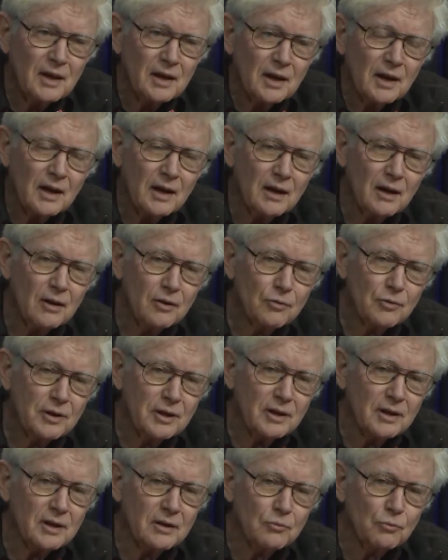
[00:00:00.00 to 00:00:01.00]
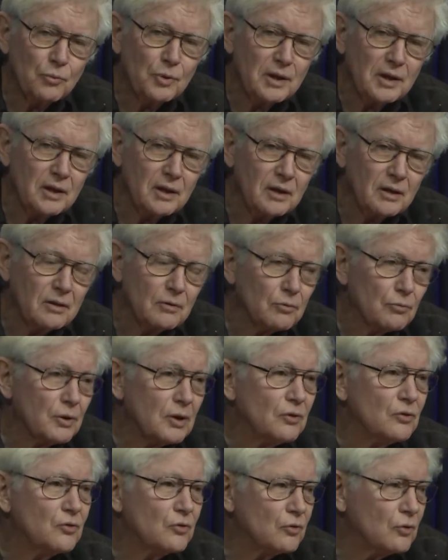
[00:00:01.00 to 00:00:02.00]
How can we
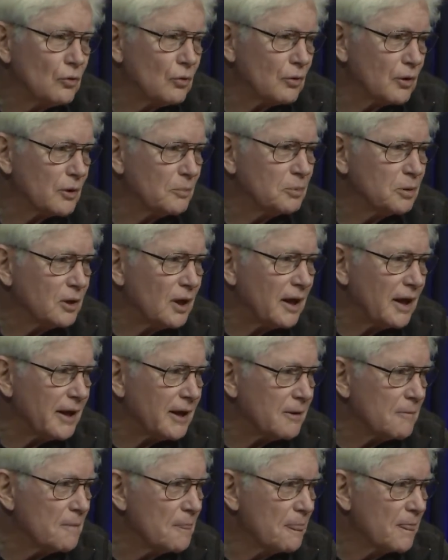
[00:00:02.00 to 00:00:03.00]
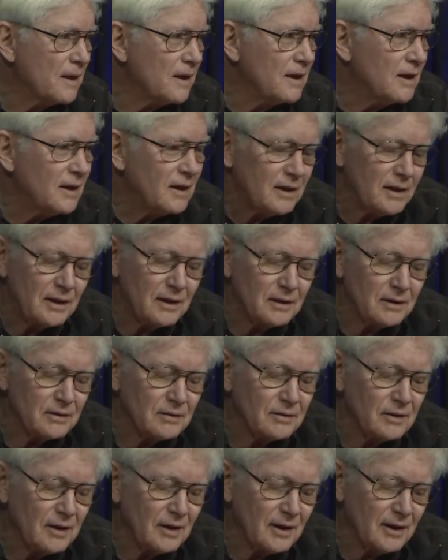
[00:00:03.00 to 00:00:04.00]
restore play
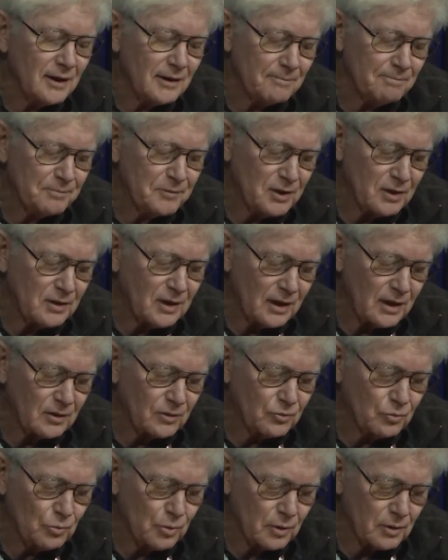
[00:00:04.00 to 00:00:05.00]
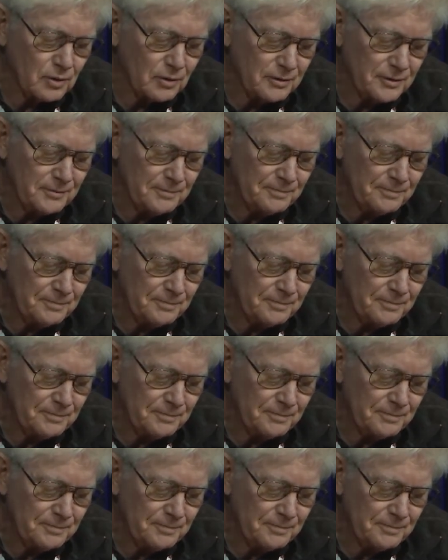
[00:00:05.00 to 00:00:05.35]
in today's world?